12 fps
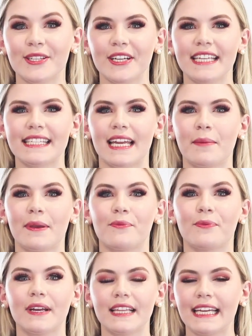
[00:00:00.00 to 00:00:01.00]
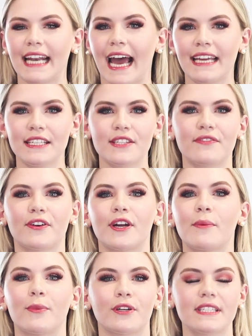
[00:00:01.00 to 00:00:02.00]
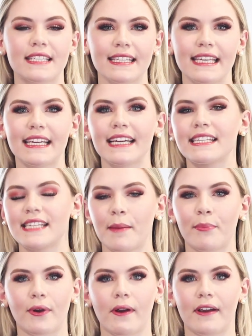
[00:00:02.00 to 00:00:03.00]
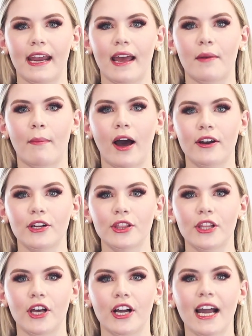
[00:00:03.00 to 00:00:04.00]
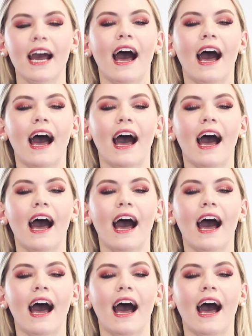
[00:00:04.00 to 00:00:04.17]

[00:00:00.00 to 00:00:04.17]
look is going to be really nice for a more sleek, contemporary, and modern look.